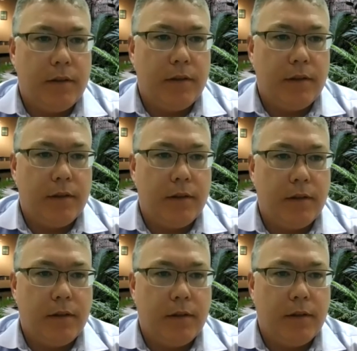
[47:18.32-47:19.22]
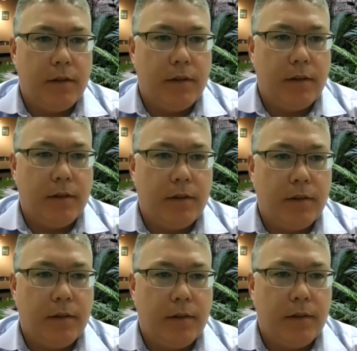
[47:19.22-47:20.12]

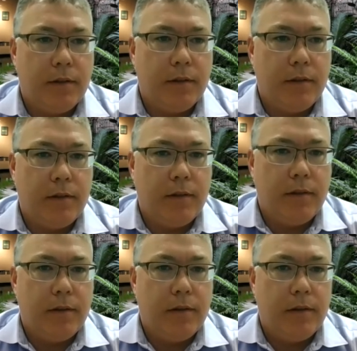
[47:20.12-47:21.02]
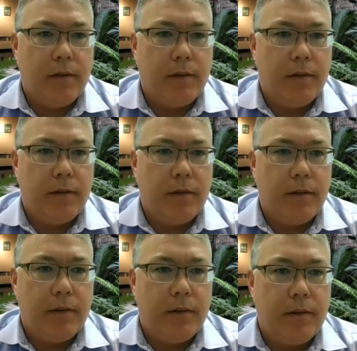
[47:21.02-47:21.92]

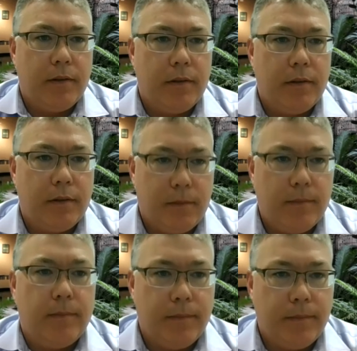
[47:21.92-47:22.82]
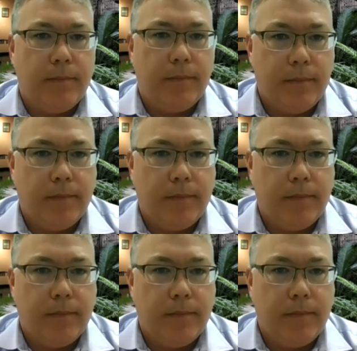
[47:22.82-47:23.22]
No words are spoken by the person on screen.